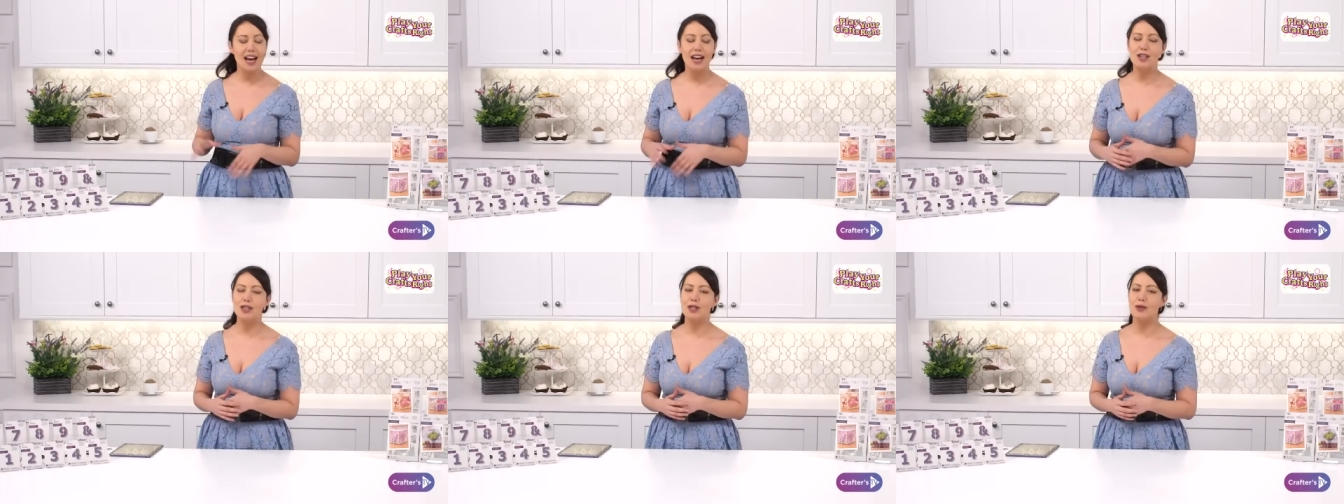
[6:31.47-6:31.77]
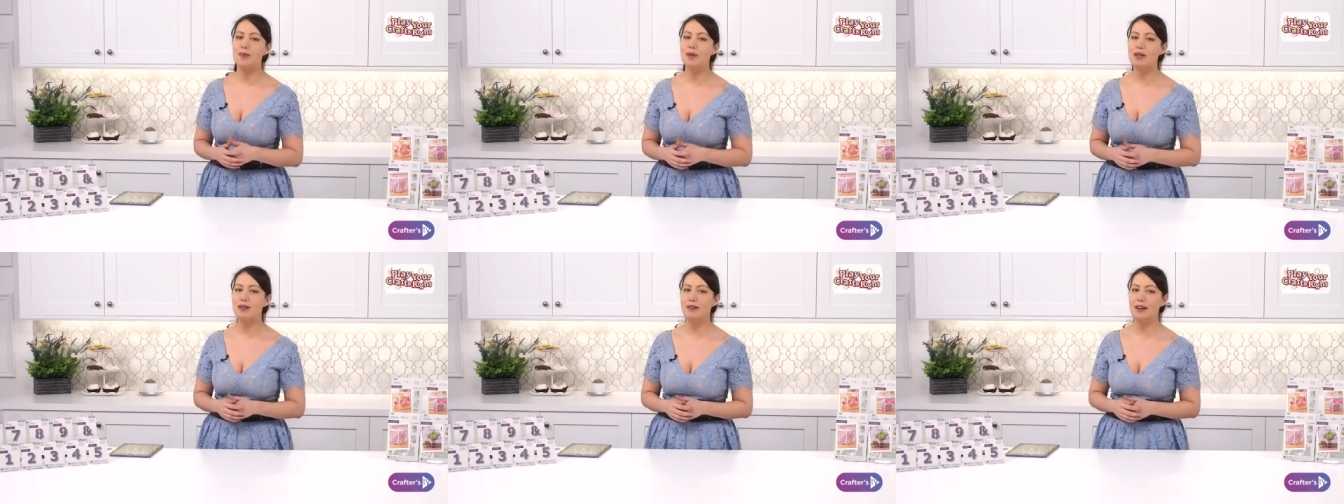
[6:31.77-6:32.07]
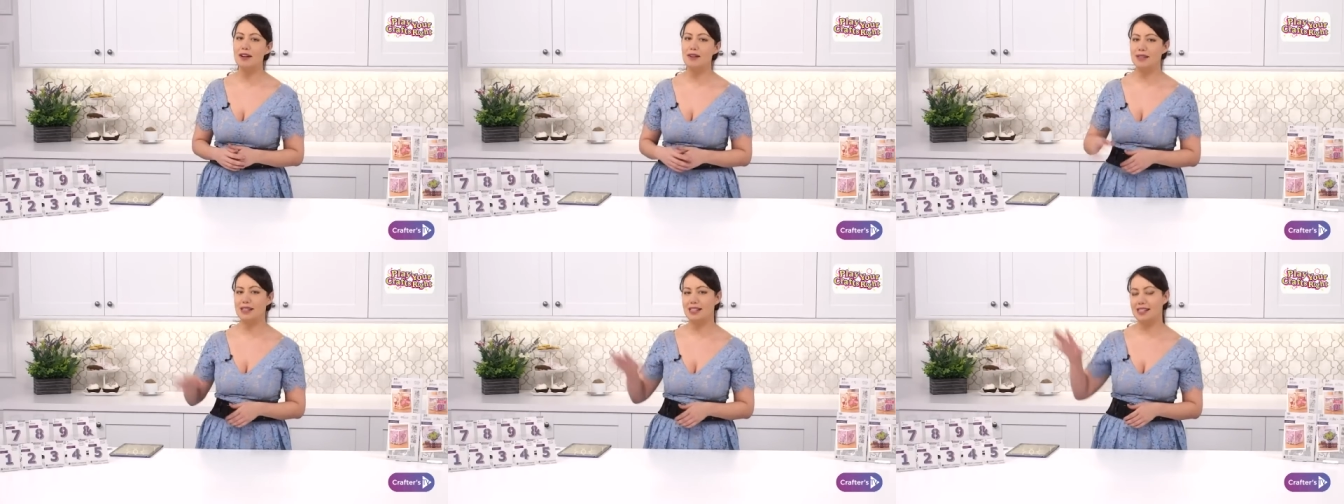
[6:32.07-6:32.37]
and you will
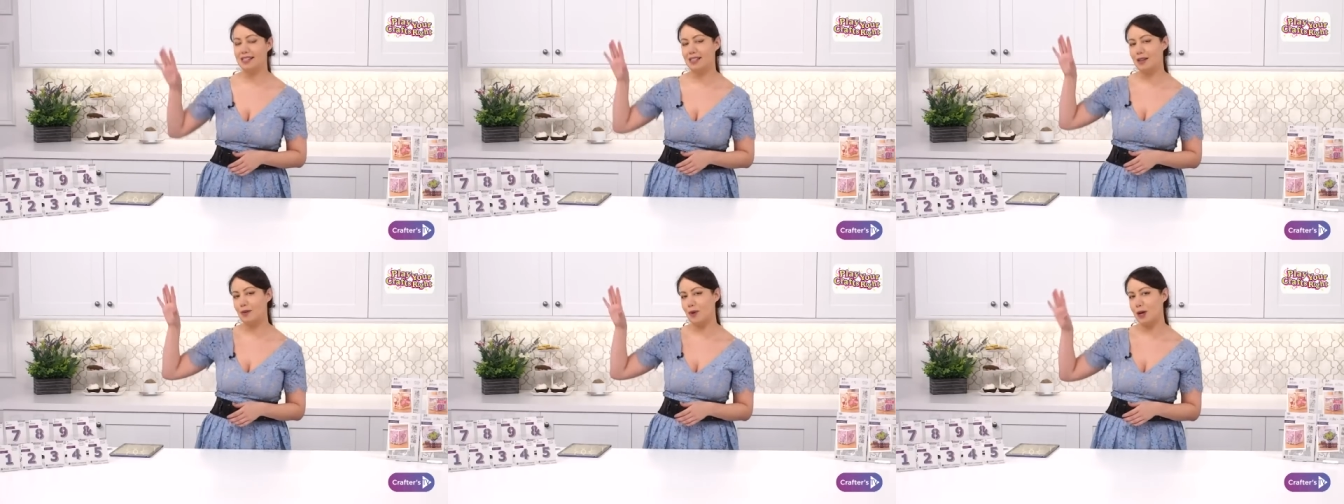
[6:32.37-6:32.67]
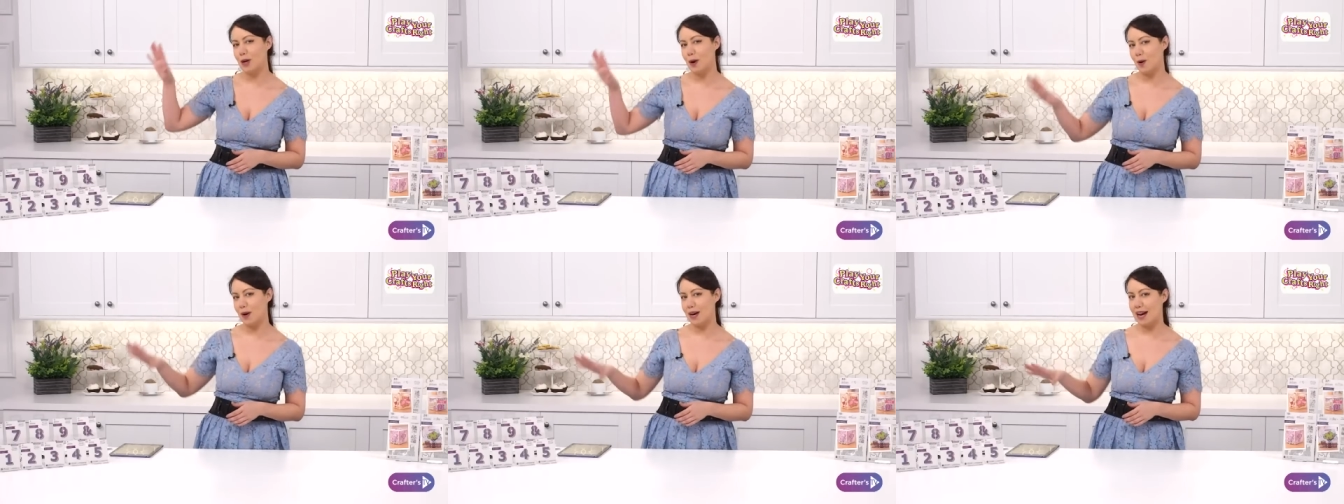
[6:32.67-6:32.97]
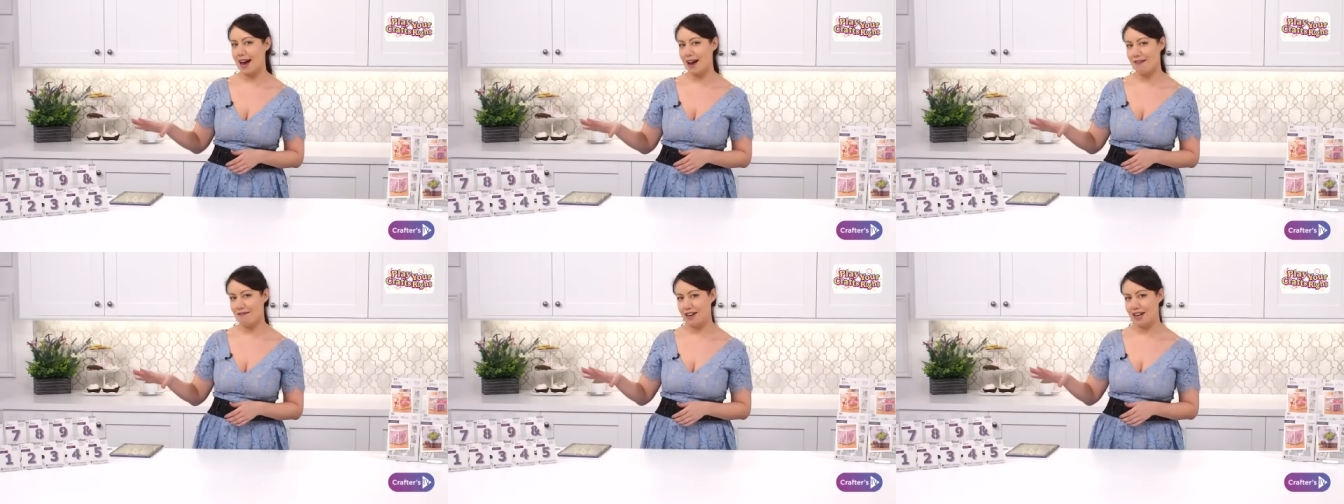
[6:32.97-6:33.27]
notice that we're not going
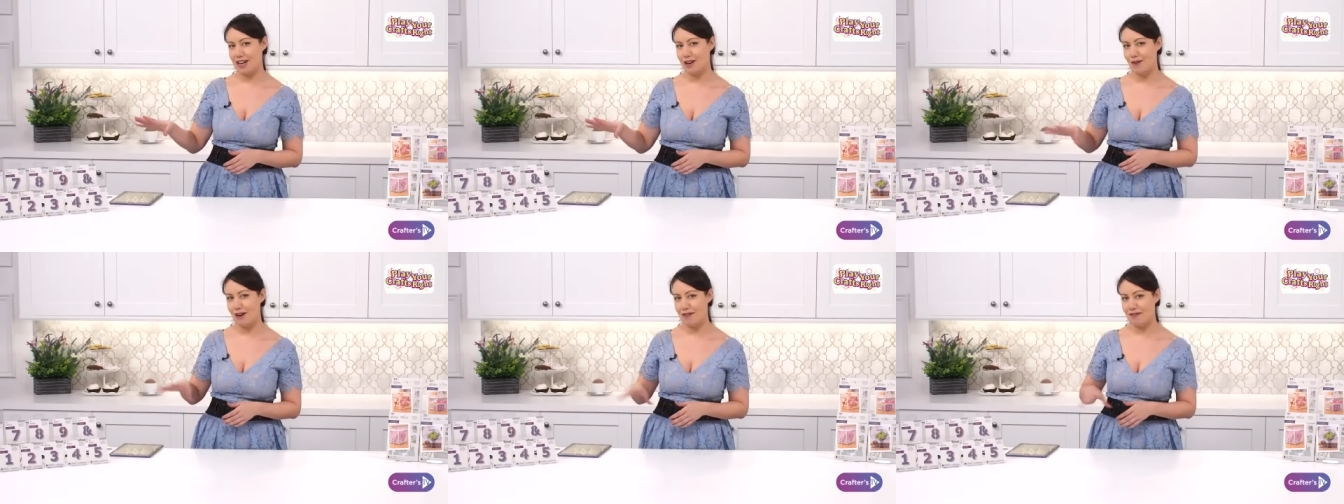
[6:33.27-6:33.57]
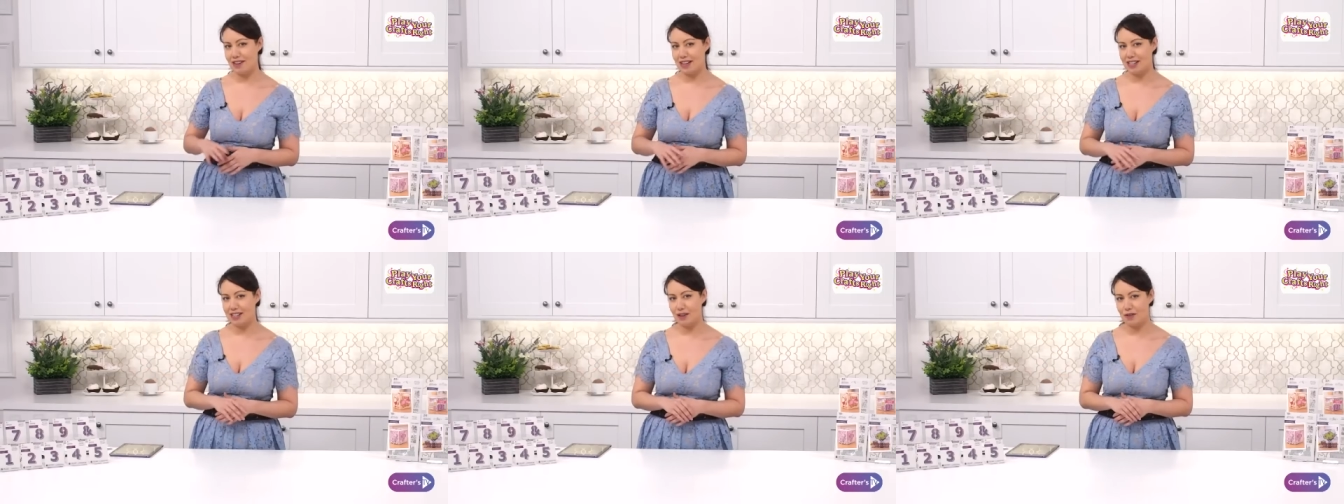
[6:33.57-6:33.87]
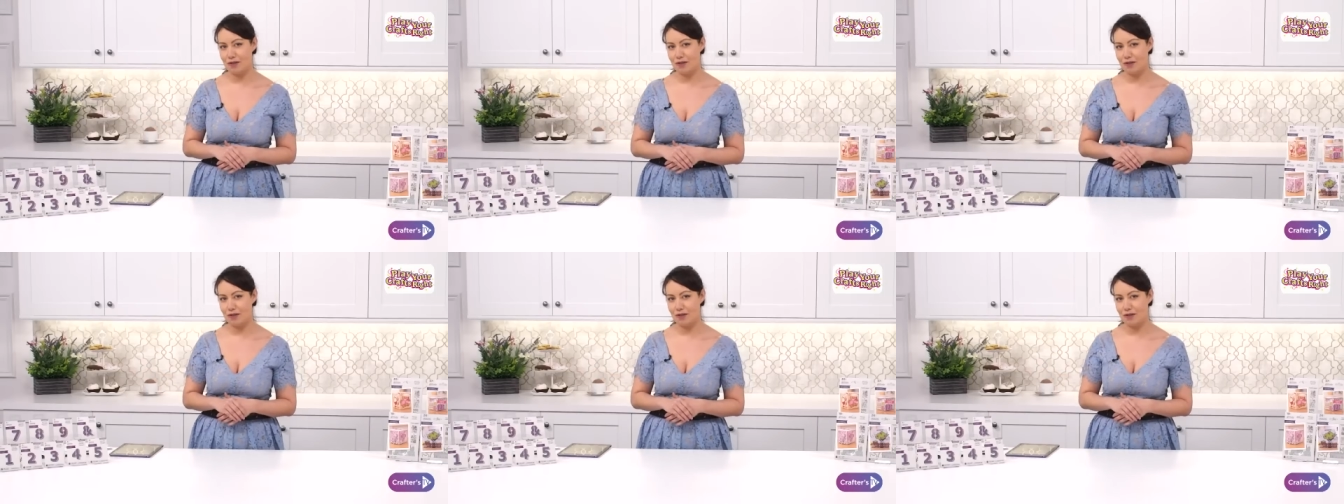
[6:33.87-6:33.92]
to have any graphics